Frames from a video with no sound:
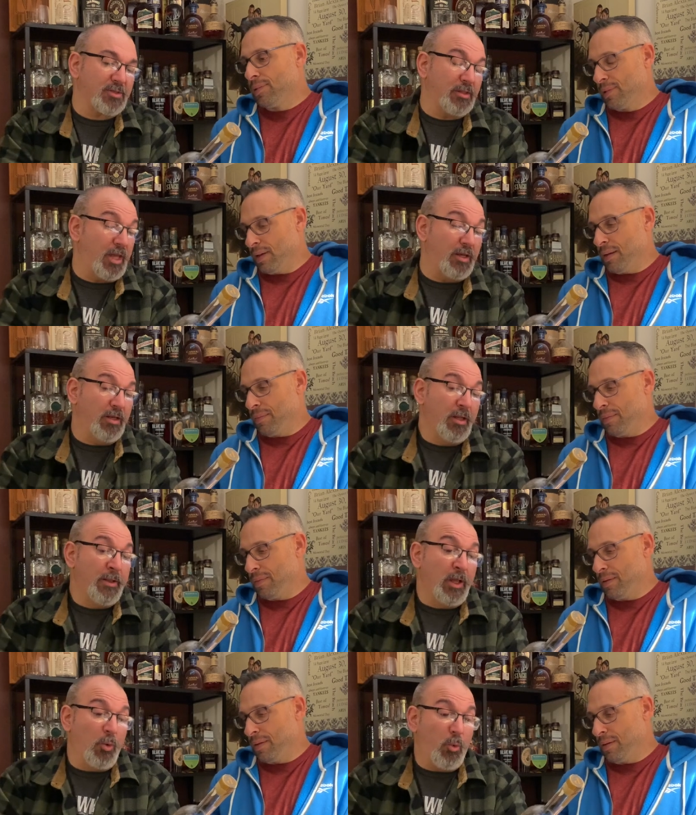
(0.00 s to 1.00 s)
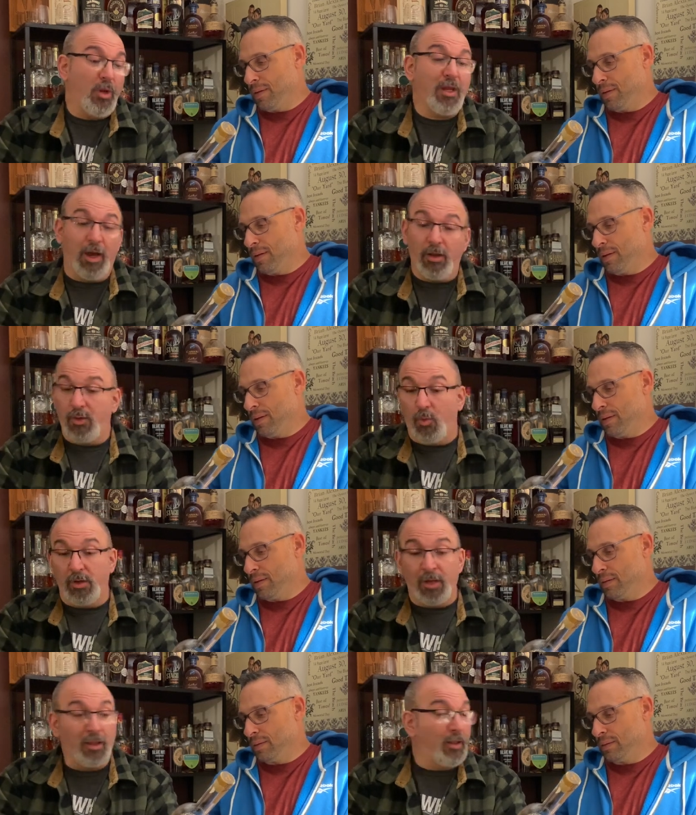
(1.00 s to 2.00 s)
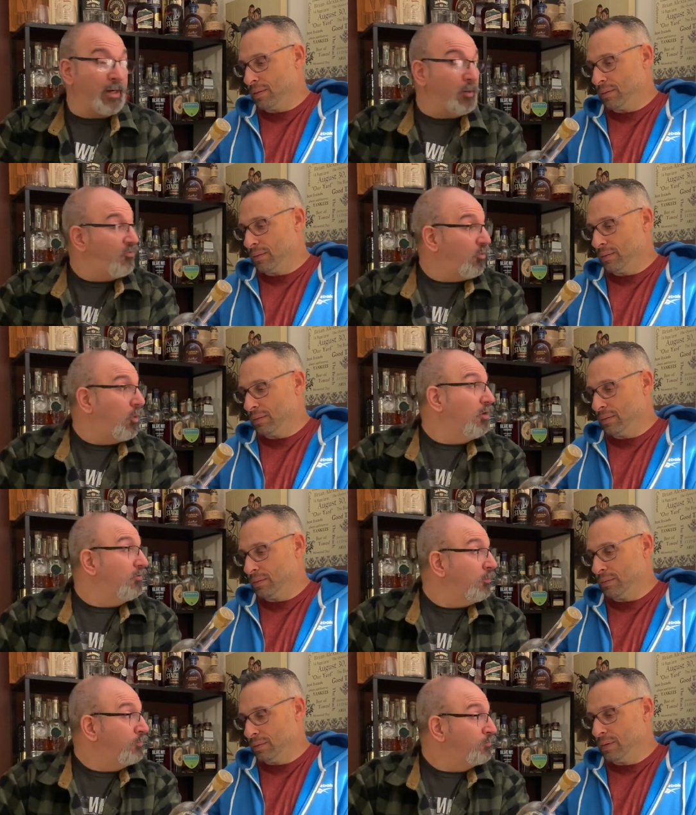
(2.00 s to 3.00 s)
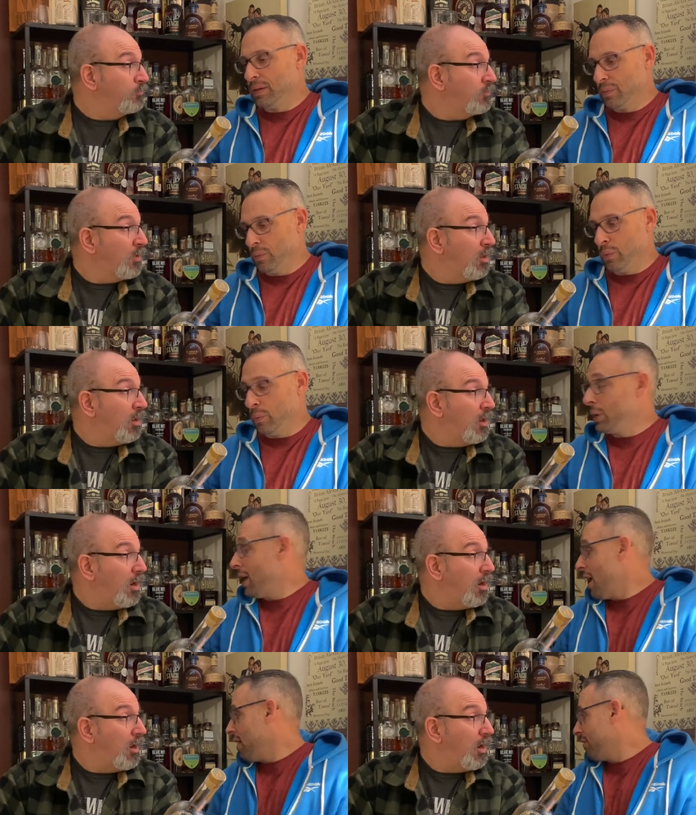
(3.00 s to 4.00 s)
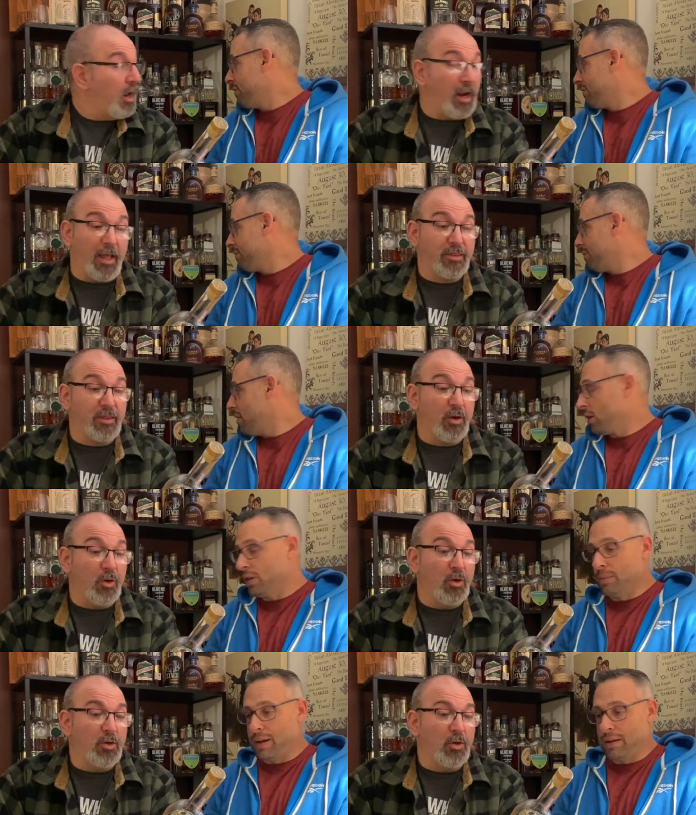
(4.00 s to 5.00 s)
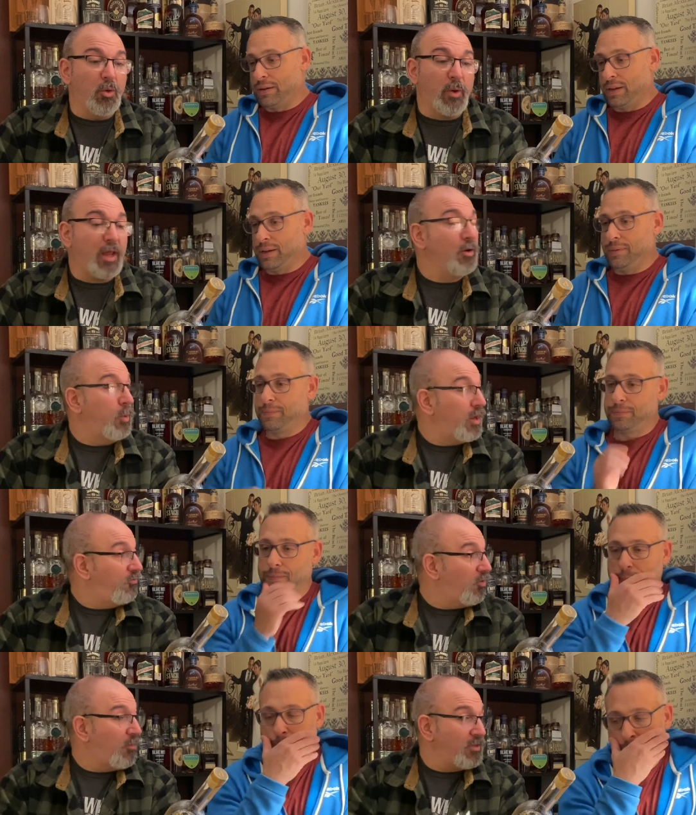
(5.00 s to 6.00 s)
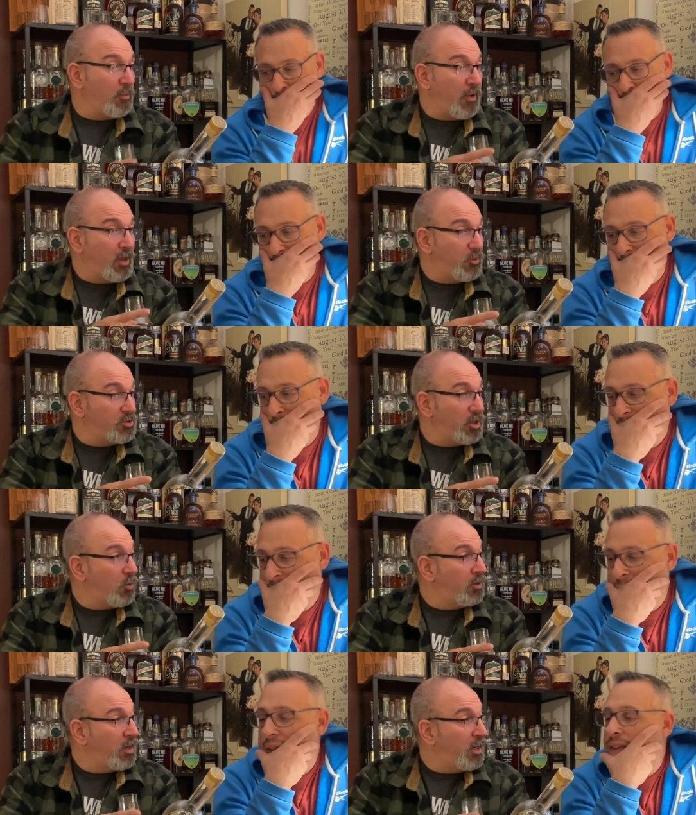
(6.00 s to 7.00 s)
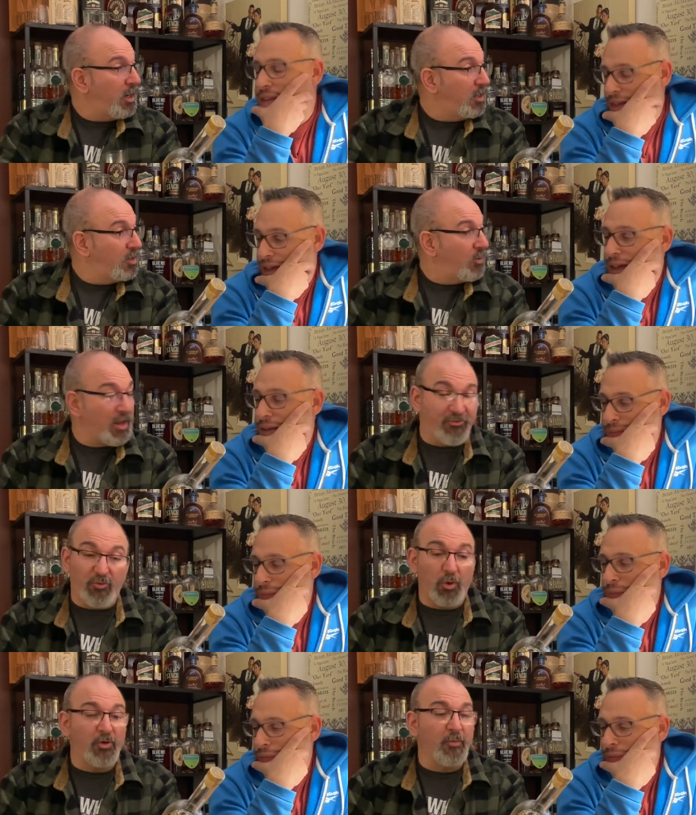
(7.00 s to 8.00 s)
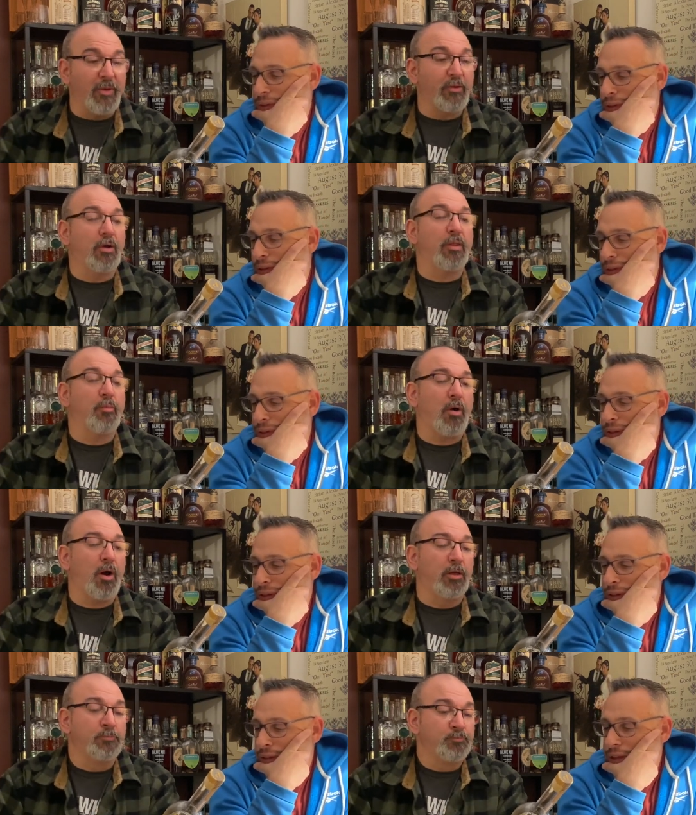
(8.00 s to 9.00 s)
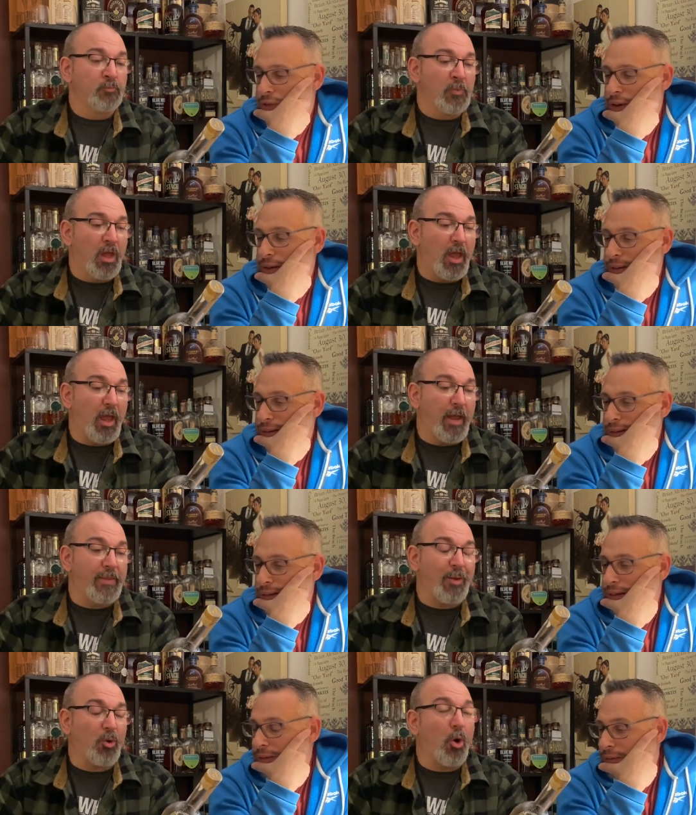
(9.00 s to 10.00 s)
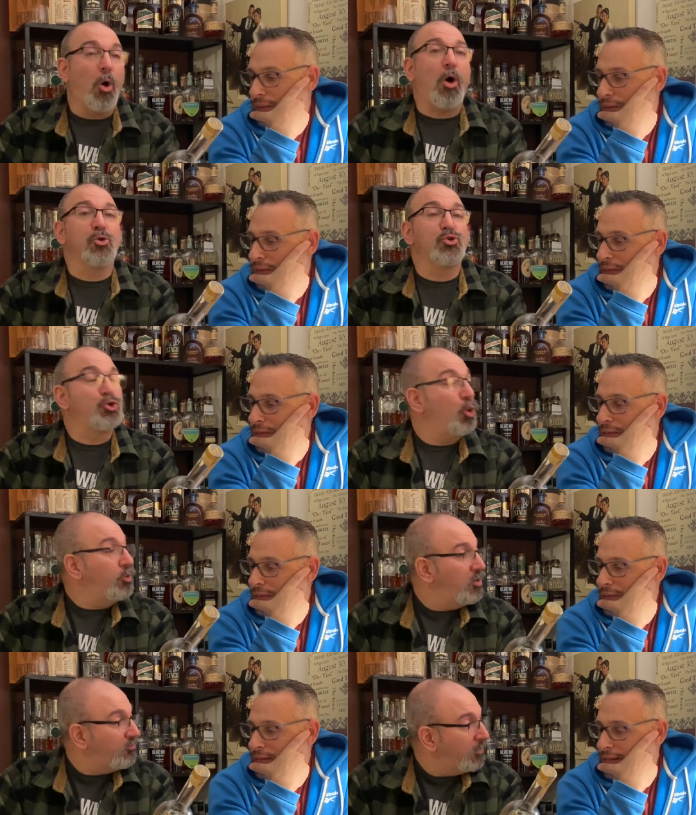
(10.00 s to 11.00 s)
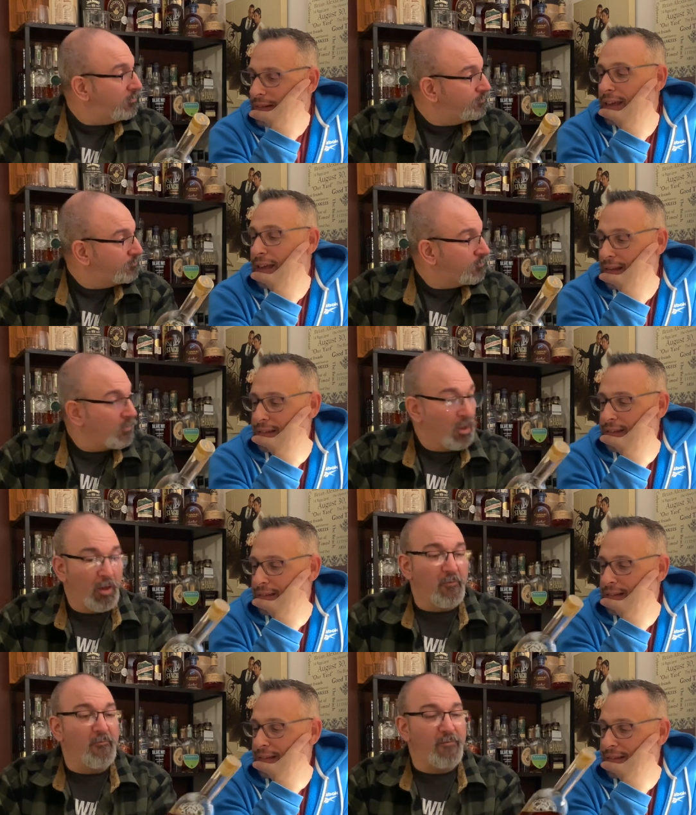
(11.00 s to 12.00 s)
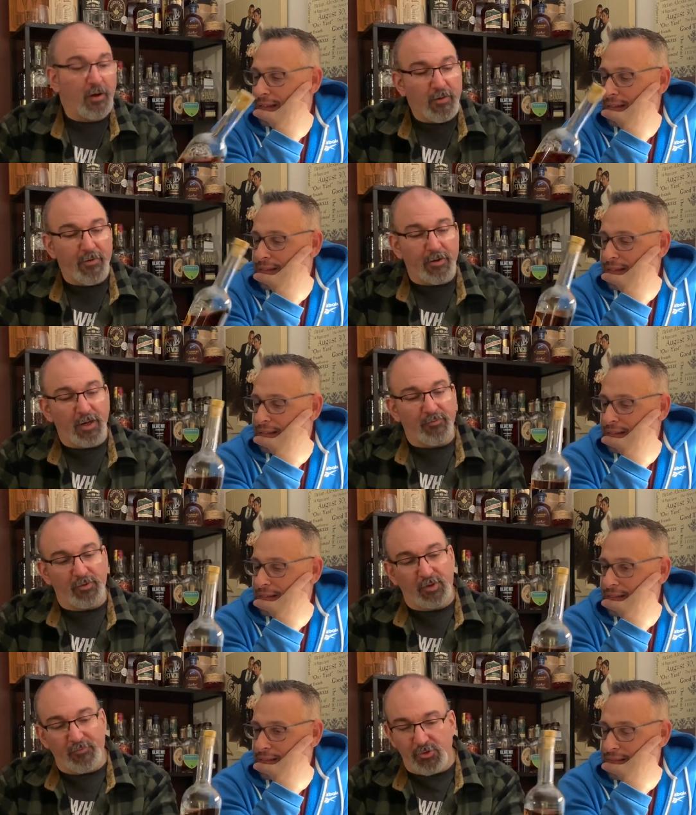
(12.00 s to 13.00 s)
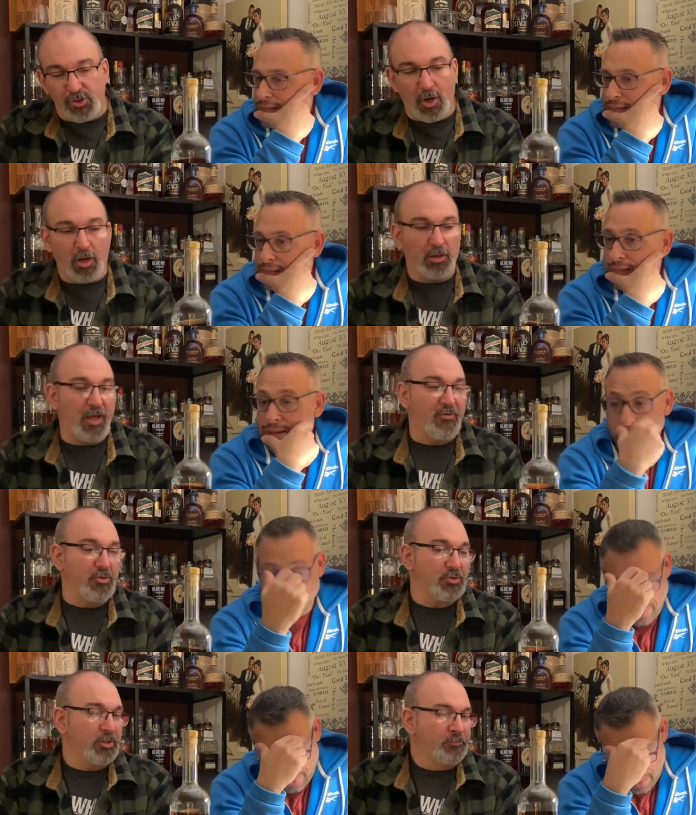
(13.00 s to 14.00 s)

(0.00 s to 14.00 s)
Speaker 1: and, yeah. and we uh, I think one night lined up four of them. We have and I think good amount. We yeah. had no, we had four of them. I think Mike was here one night, and yeah. we had four of them on the on the bar. That's right. And they were all so different. Yeah. Very very different, different char levels.